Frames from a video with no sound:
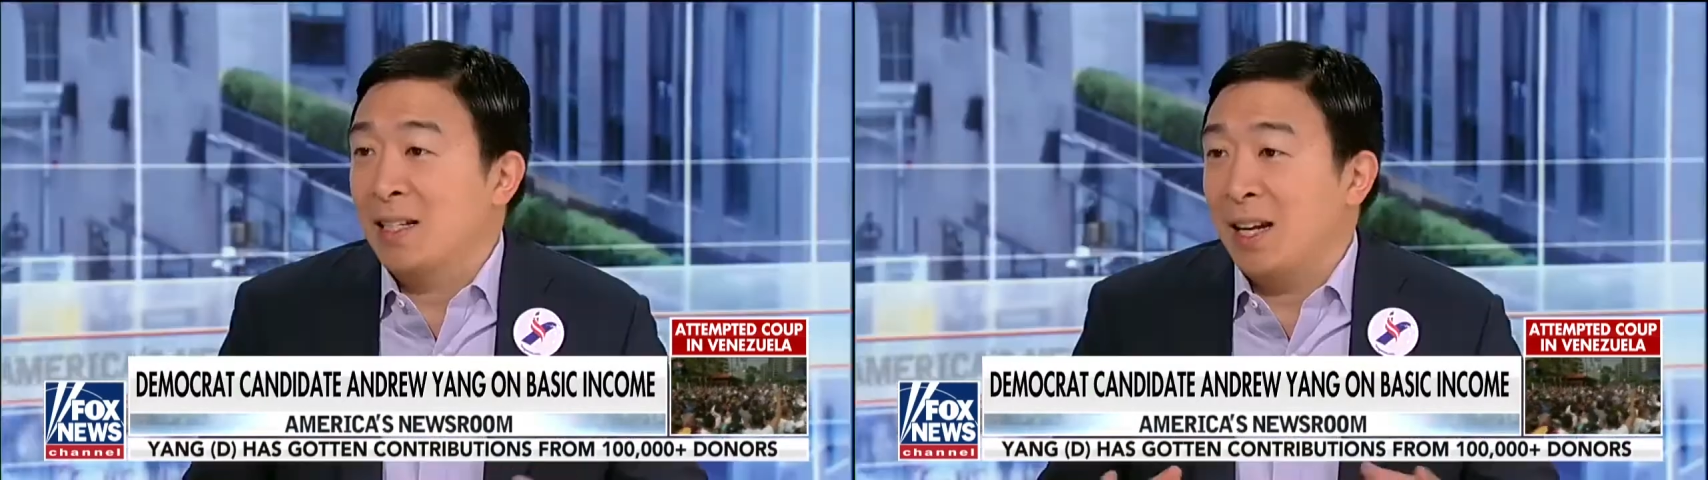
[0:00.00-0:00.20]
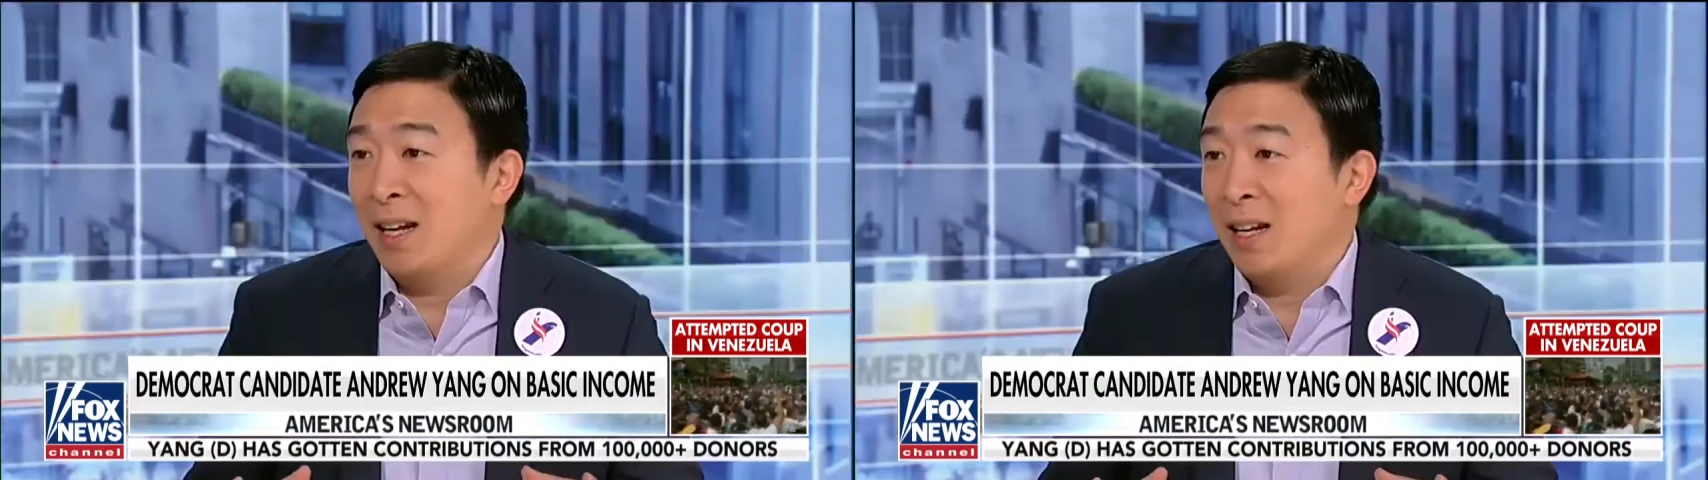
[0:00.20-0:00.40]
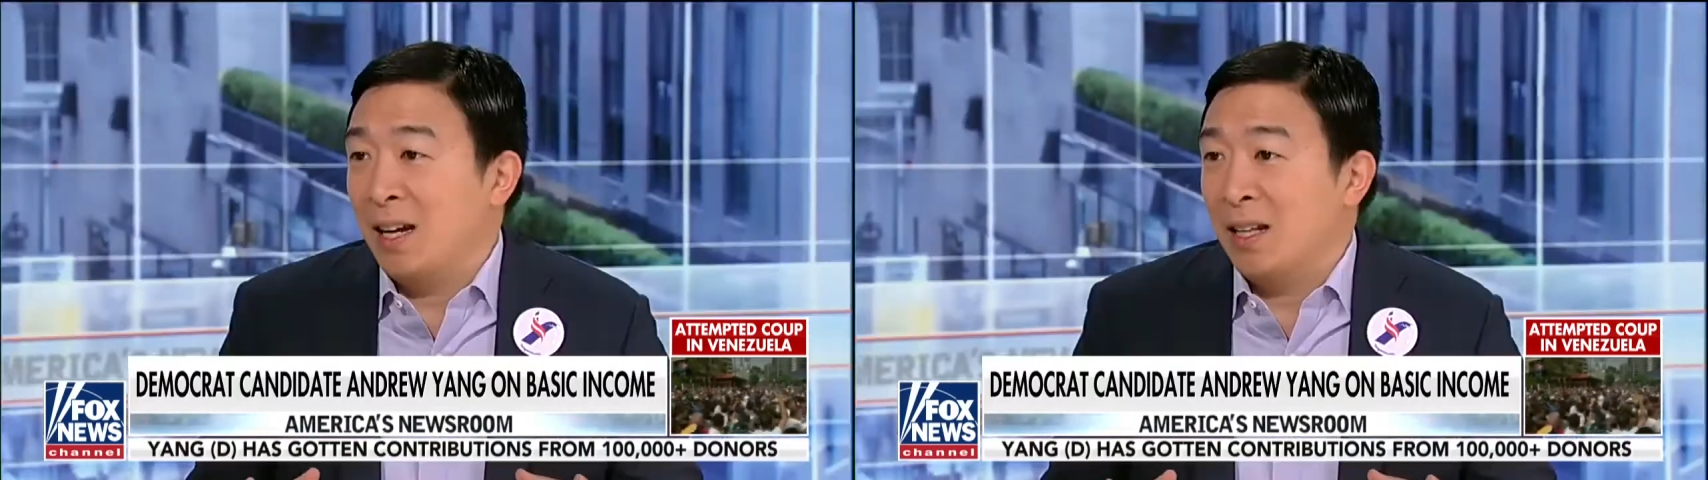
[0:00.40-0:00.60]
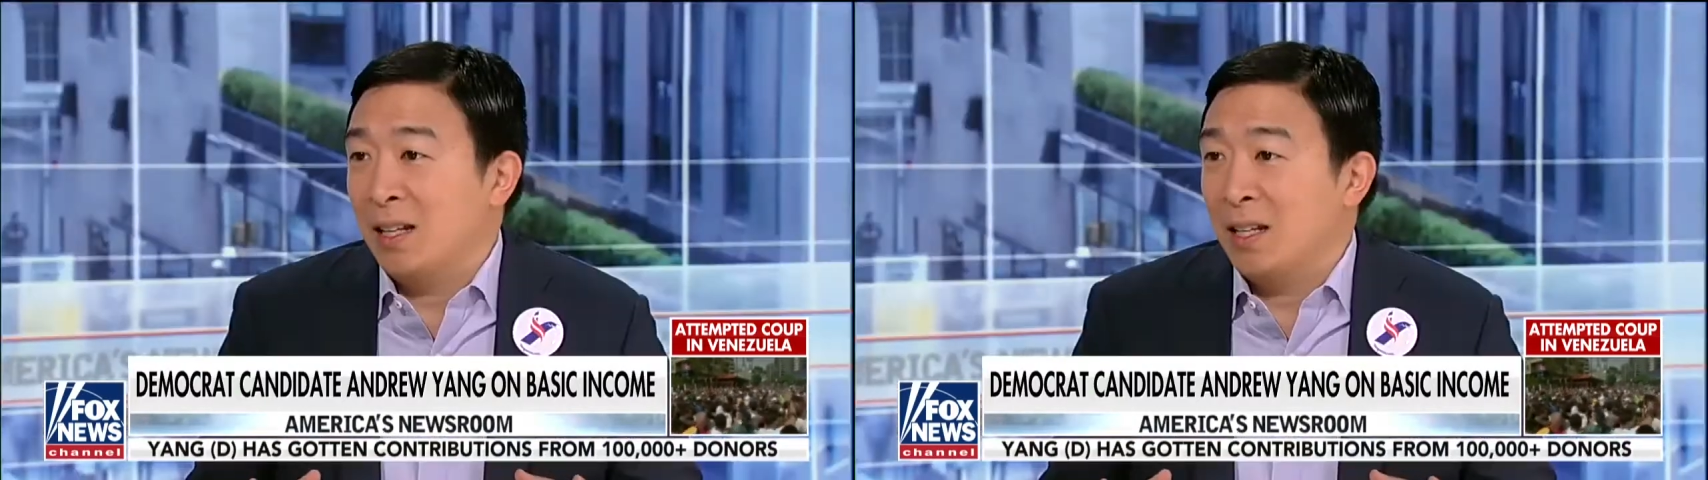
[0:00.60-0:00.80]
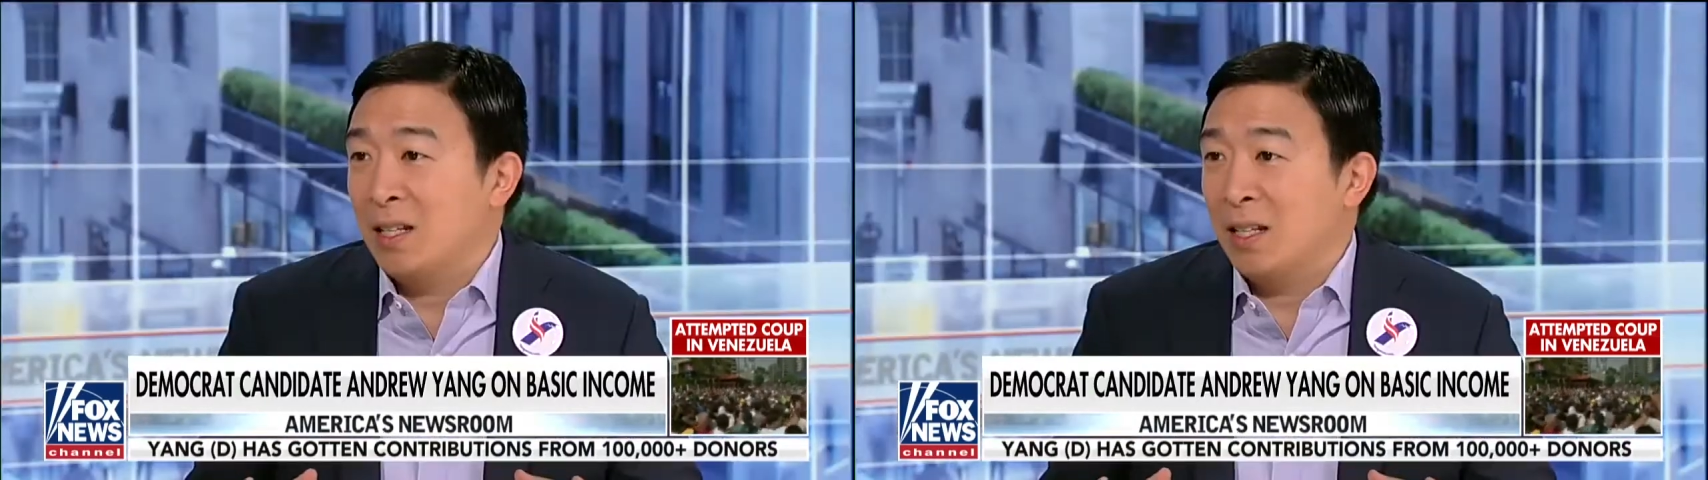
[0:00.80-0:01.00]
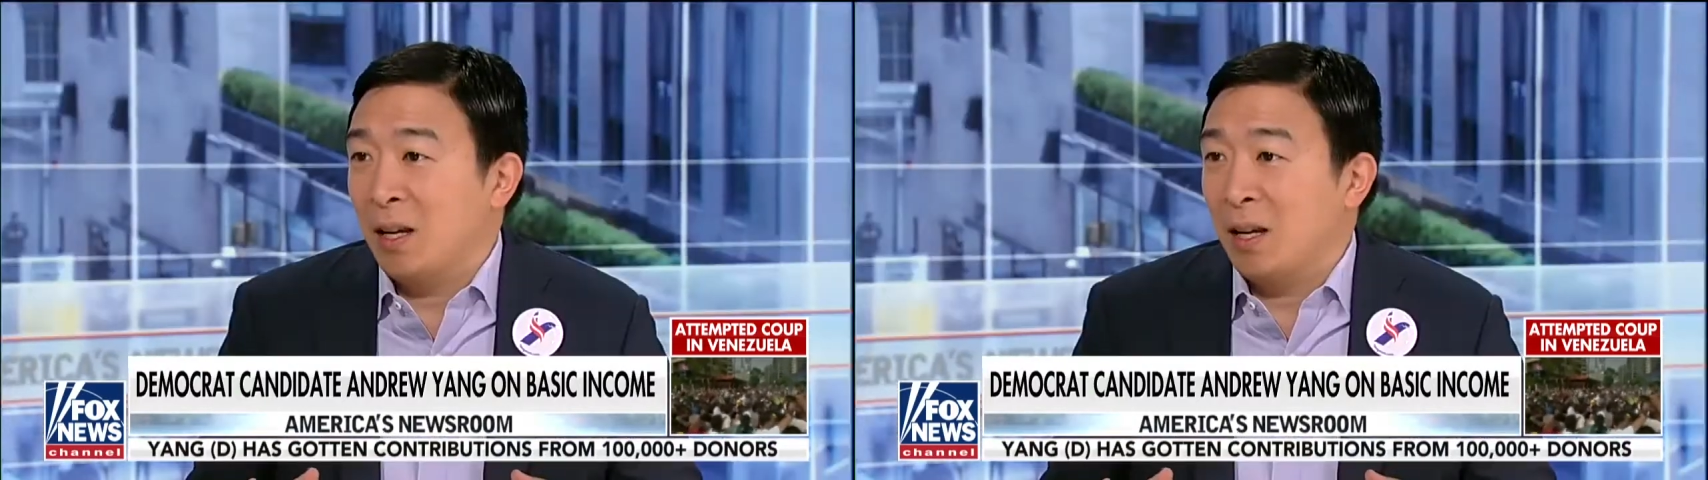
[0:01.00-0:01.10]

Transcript: of data on this.